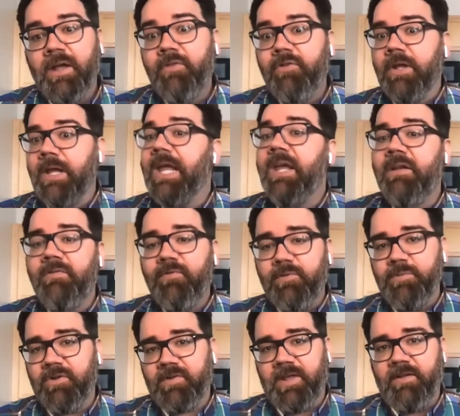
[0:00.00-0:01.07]
The
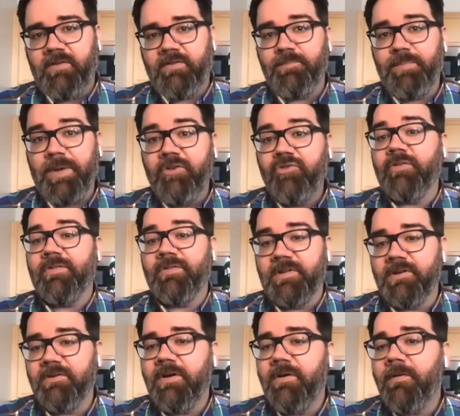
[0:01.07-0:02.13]
infamous case of patient
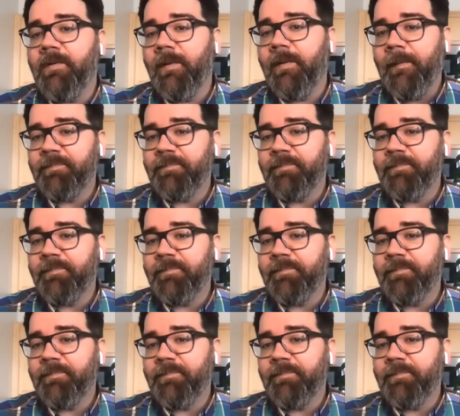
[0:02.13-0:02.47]
zero,